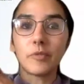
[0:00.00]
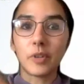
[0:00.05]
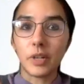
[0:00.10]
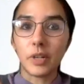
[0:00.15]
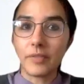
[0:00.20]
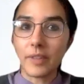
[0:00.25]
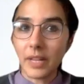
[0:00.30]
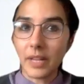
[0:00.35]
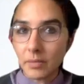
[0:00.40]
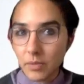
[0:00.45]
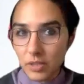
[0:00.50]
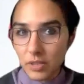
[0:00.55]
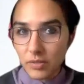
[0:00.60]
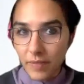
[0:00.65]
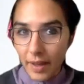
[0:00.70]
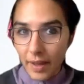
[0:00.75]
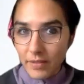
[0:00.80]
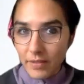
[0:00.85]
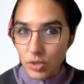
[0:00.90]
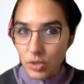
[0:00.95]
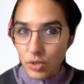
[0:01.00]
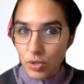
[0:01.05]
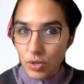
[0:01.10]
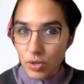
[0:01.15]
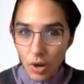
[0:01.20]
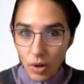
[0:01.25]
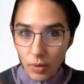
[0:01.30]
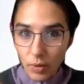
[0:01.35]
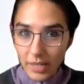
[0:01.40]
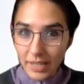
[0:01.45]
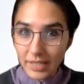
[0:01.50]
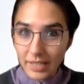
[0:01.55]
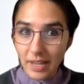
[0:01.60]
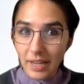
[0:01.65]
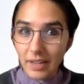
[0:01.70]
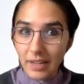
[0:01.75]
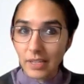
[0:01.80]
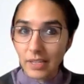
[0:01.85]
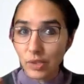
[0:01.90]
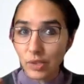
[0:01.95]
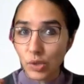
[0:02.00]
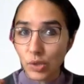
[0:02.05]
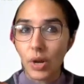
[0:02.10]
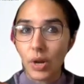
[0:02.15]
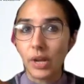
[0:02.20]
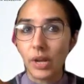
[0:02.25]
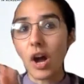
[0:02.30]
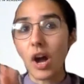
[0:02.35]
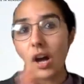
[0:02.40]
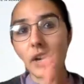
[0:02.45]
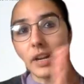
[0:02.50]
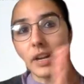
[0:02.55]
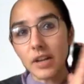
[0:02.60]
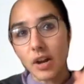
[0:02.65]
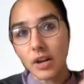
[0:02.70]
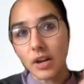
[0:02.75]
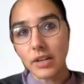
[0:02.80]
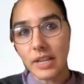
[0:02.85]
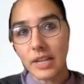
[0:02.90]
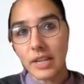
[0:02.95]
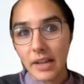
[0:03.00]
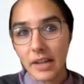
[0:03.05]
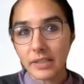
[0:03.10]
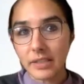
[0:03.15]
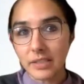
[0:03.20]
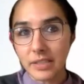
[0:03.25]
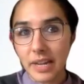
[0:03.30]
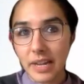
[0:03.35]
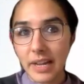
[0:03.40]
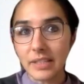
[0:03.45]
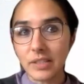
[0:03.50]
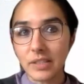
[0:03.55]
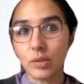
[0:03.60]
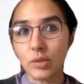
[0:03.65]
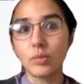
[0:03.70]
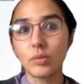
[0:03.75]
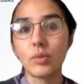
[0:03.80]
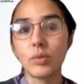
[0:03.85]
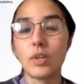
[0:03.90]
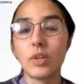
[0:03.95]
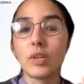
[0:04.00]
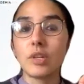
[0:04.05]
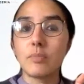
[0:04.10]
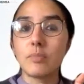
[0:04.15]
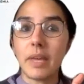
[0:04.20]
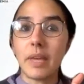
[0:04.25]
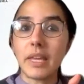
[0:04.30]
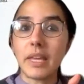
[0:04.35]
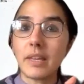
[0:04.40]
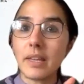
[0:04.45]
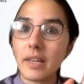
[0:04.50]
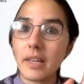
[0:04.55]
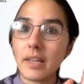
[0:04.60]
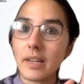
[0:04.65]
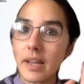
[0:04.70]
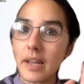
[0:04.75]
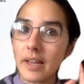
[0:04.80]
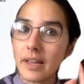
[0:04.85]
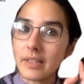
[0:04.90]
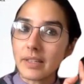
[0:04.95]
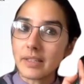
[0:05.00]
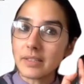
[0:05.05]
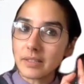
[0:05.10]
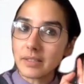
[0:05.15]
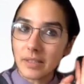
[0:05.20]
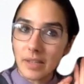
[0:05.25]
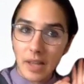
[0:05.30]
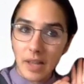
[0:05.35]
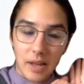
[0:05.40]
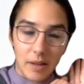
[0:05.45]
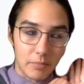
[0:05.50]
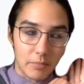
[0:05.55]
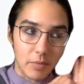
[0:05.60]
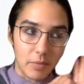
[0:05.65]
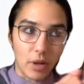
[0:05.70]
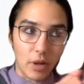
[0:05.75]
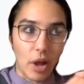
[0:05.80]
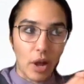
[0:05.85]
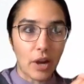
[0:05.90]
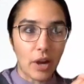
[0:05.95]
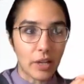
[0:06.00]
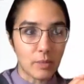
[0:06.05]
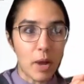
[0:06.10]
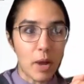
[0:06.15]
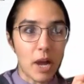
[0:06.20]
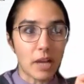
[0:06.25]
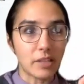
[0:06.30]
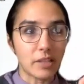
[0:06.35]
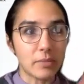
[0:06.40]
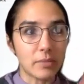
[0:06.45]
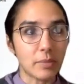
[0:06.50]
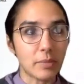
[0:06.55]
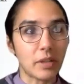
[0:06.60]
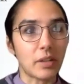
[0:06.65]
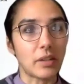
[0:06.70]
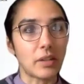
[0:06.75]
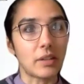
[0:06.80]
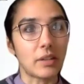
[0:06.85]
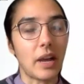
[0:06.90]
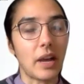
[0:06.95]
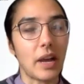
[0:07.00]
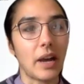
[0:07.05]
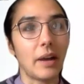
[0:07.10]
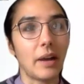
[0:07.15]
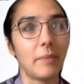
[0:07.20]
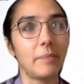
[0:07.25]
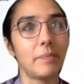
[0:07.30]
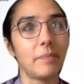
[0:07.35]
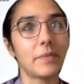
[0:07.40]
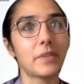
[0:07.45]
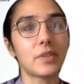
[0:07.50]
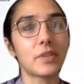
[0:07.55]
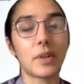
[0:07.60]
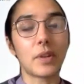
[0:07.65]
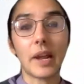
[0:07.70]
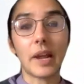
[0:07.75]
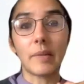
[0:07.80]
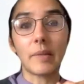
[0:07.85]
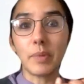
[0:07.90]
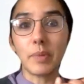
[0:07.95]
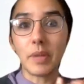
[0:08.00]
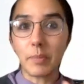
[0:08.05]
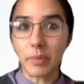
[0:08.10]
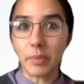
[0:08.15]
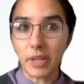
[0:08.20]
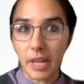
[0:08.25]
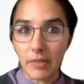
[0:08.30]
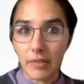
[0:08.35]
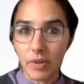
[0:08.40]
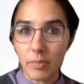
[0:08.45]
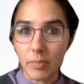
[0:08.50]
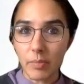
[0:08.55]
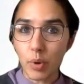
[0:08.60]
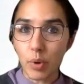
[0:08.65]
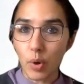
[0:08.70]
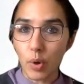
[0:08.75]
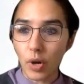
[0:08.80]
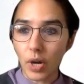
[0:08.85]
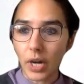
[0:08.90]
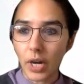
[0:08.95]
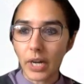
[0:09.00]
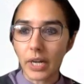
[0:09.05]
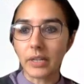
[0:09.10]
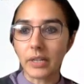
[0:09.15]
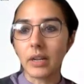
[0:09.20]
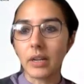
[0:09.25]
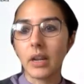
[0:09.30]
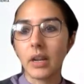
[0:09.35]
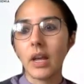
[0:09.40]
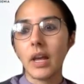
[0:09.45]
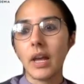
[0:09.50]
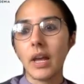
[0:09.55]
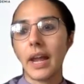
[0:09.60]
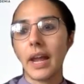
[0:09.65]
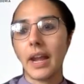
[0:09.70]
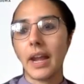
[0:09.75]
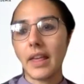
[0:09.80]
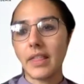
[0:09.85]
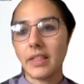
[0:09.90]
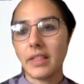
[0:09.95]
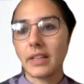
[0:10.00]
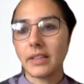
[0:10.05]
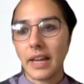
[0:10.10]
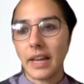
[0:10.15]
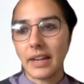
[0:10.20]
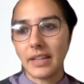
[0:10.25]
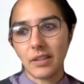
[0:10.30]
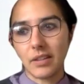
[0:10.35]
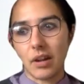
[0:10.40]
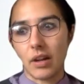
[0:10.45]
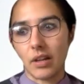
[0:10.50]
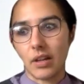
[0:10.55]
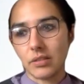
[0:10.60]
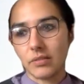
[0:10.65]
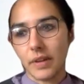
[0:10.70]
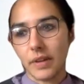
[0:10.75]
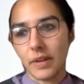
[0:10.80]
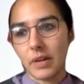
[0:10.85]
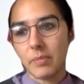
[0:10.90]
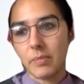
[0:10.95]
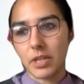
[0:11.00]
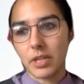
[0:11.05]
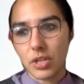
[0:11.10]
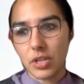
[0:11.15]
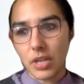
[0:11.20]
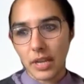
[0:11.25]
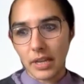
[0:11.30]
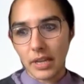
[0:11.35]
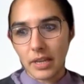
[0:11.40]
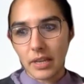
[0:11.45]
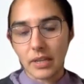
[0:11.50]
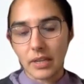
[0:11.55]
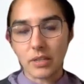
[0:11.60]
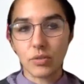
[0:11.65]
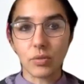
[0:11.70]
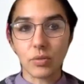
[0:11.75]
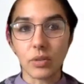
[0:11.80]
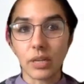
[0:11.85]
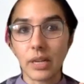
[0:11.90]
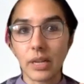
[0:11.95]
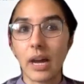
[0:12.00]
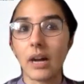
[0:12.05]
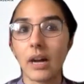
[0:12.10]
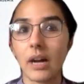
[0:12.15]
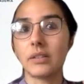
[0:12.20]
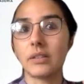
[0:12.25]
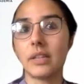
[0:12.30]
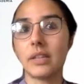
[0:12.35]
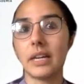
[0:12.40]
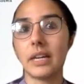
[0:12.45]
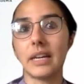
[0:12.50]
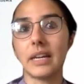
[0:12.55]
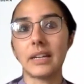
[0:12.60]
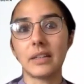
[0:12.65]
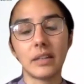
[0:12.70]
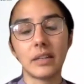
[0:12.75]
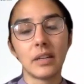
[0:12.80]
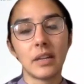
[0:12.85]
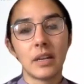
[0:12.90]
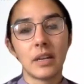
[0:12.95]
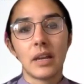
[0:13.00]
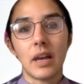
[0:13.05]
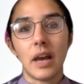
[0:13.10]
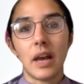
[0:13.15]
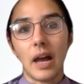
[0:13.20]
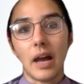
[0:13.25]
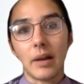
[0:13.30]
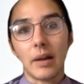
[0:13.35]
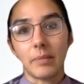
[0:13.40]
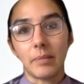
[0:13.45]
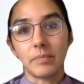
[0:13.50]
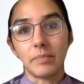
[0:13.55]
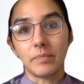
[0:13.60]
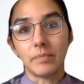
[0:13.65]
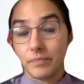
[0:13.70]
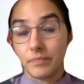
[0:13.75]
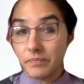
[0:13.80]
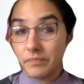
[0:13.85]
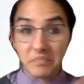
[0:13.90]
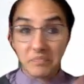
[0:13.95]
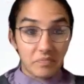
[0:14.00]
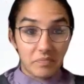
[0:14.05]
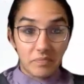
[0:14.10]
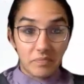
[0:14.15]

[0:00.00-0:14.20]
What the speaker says: for victim survivors to know what exactly is going on. And on the other side, to make it as long as possible, so that people can report. And I think that is also very much taking into account that an